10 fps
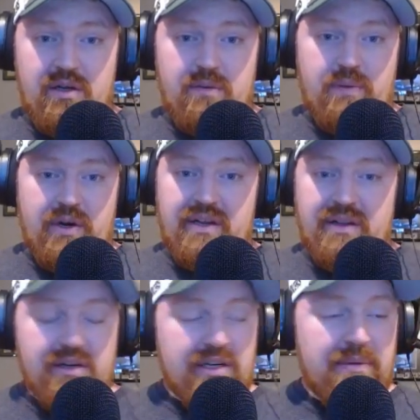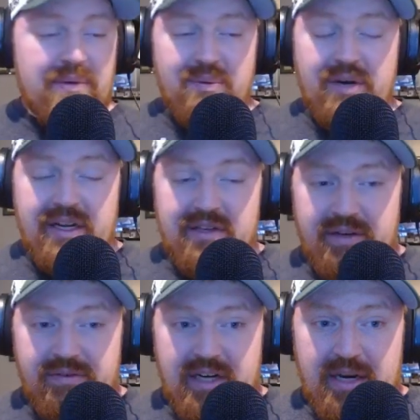But they're going to be playing
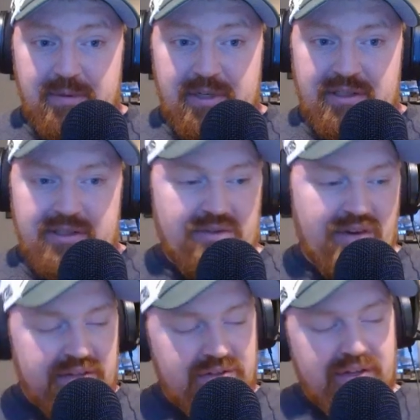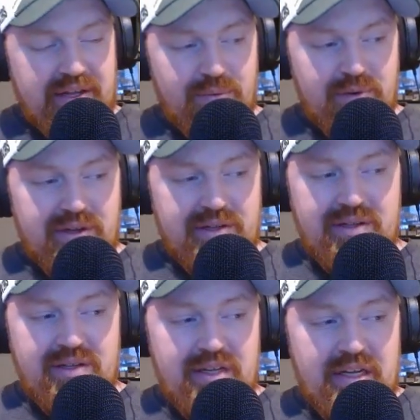tougher competition. Last year they had one of the
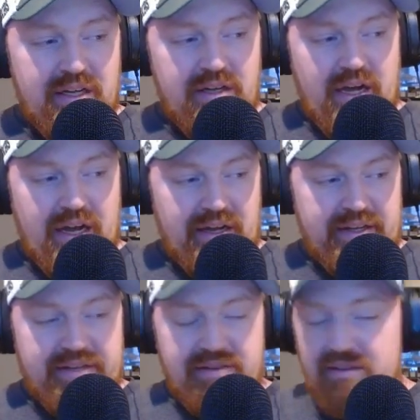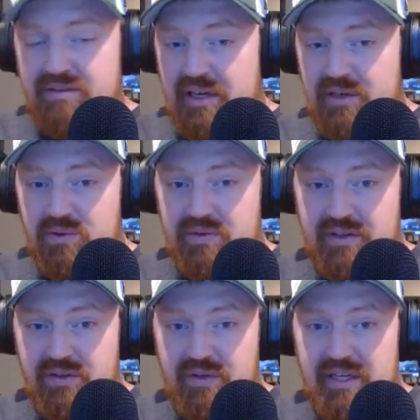easiest schedules in
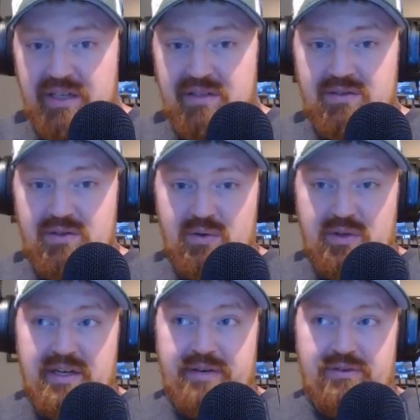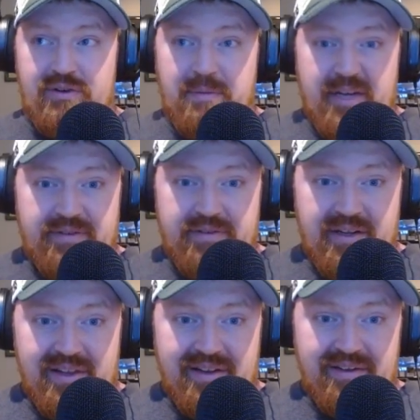the league, so they definitely
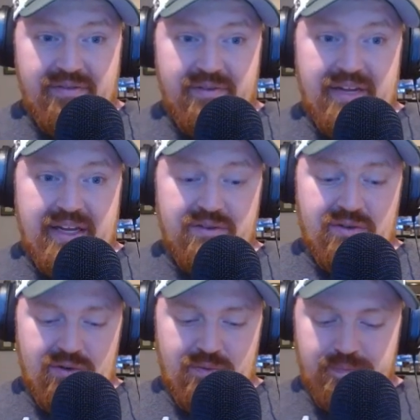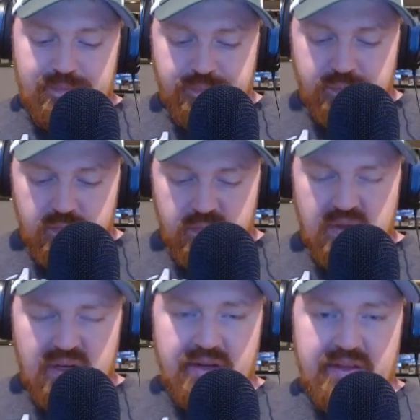benefited from that. So
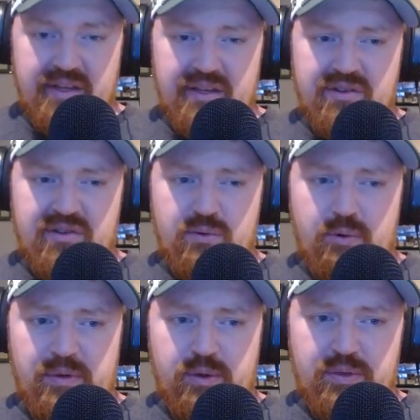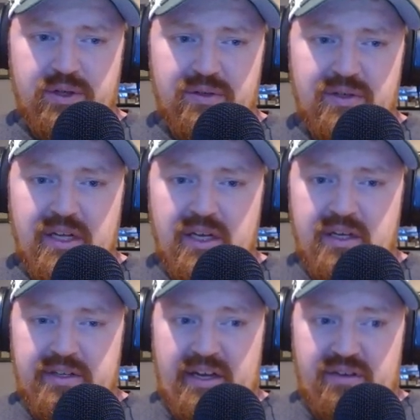I think this year will be a real
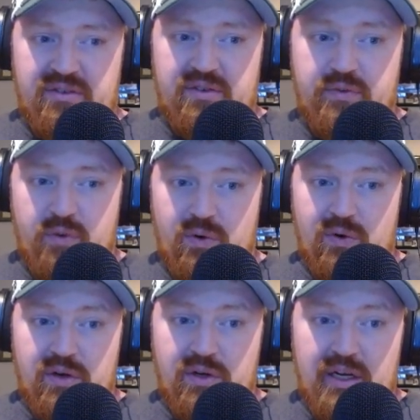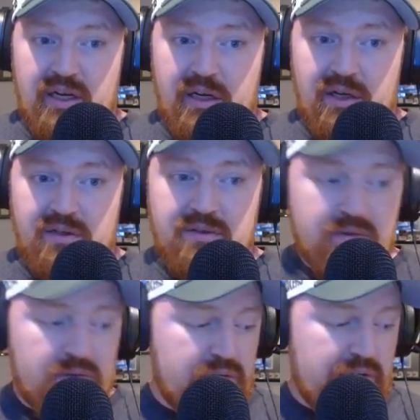test for
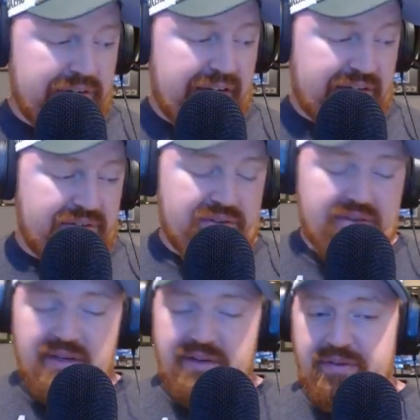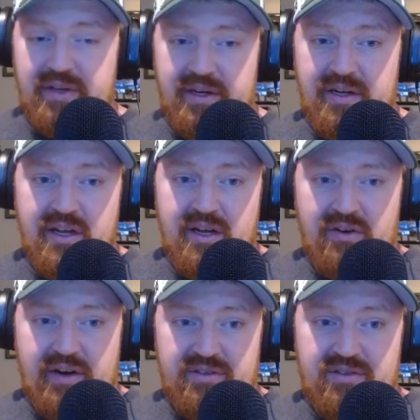the Texans on if they
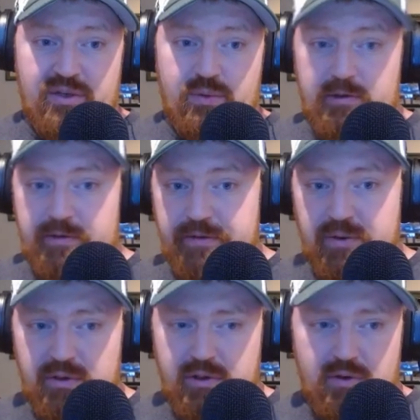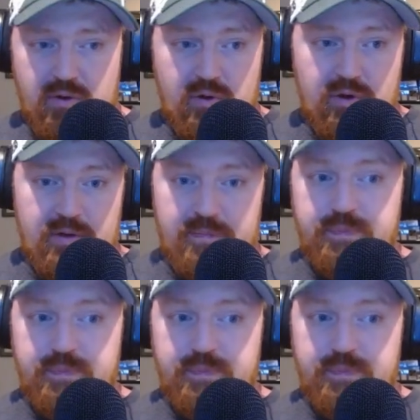last year was a fluke or